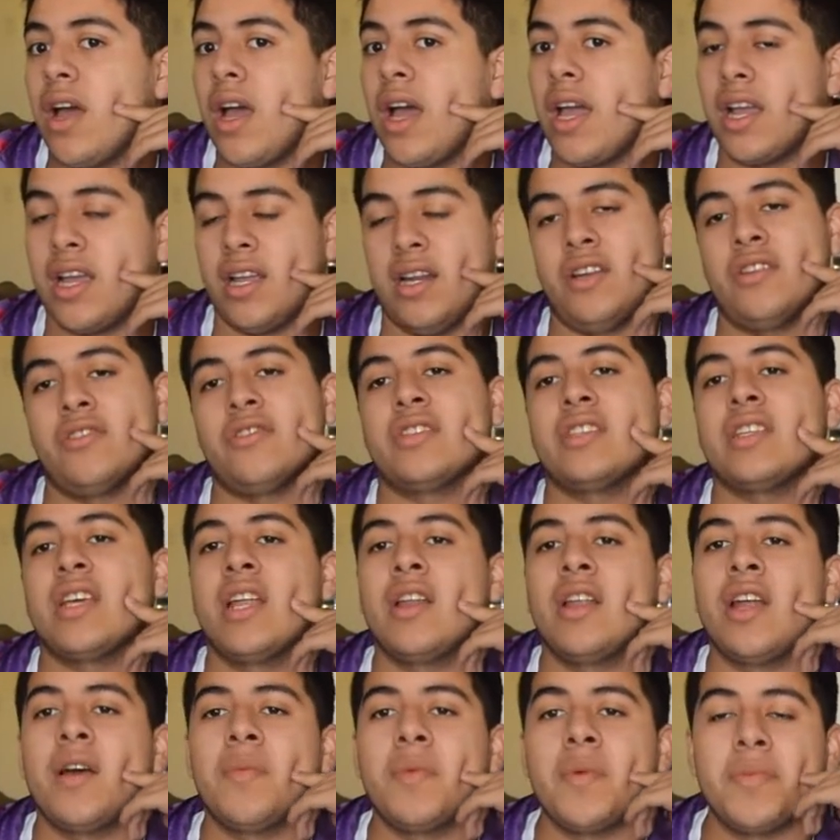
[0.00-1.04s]
I can
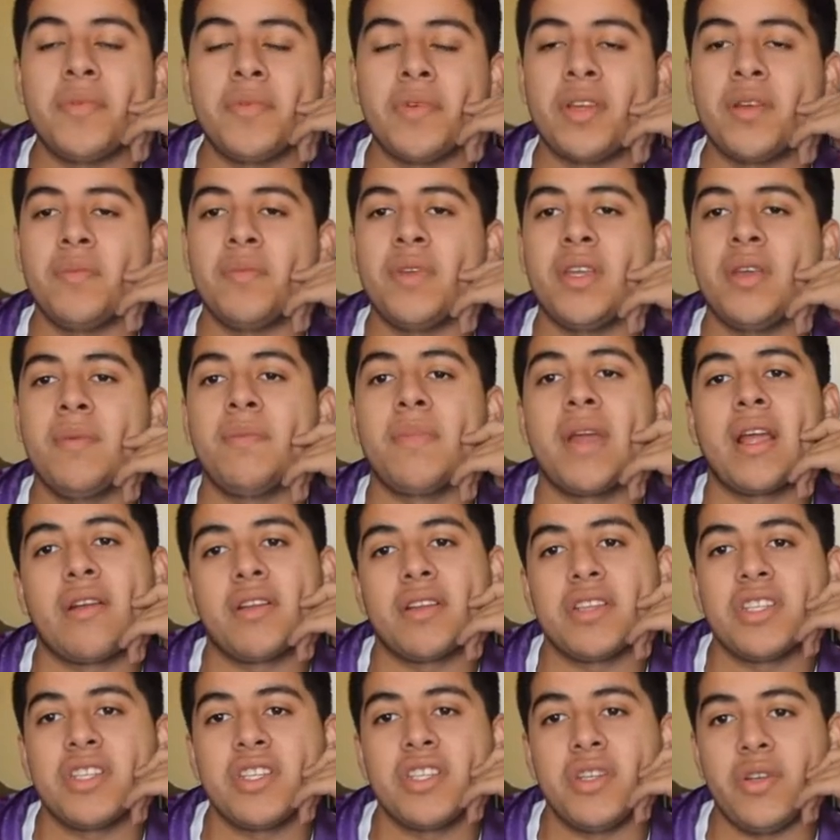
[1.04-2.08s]
understand how people can be
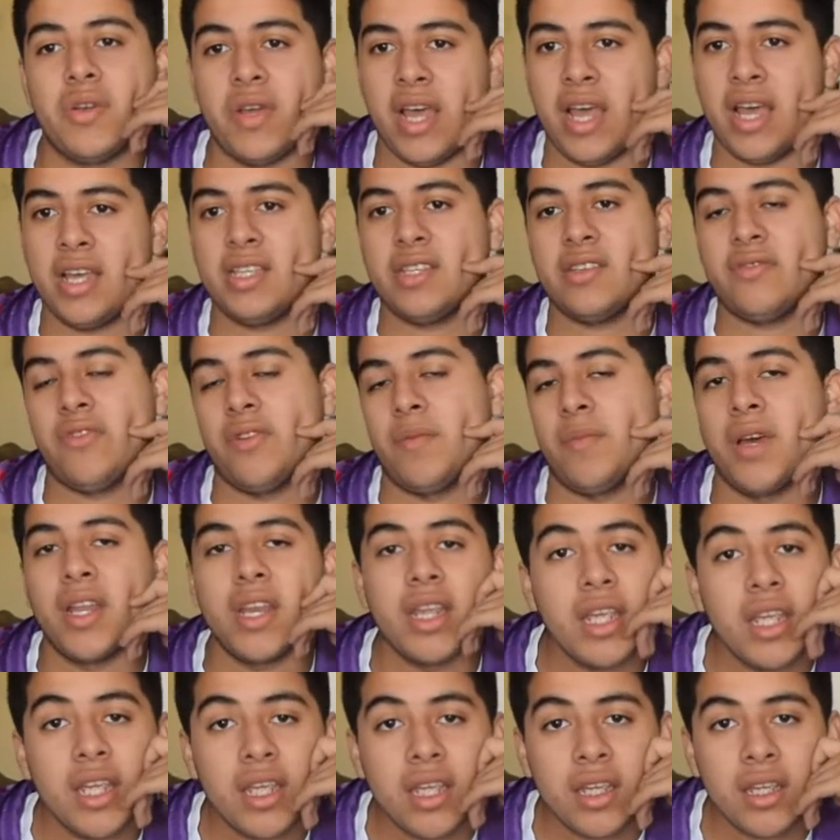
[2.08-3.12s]
embarrassed to ask for
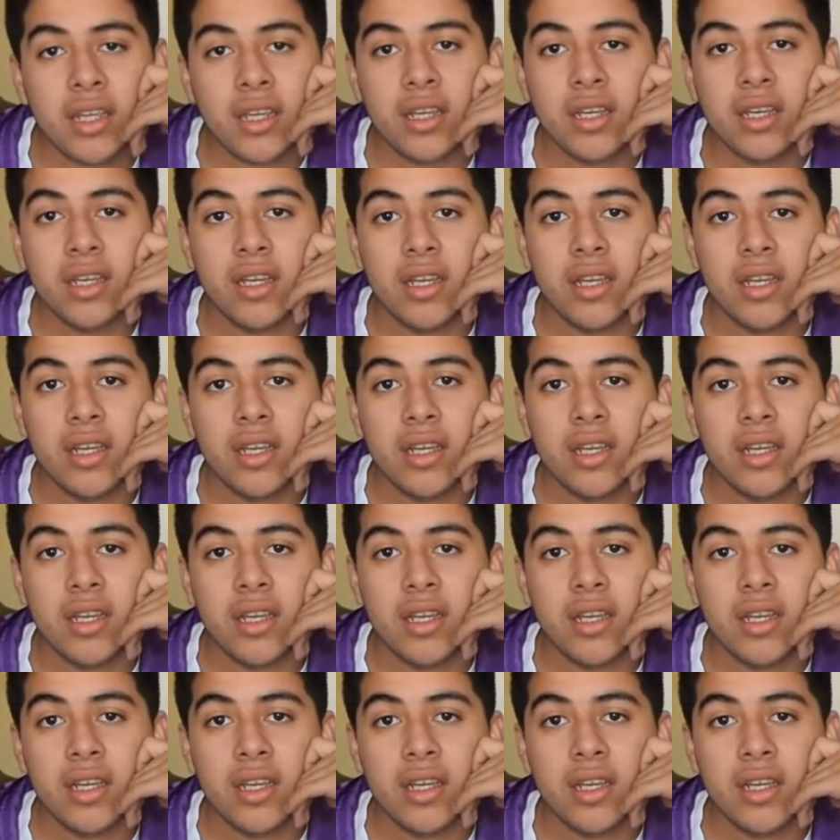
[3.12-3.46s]
money,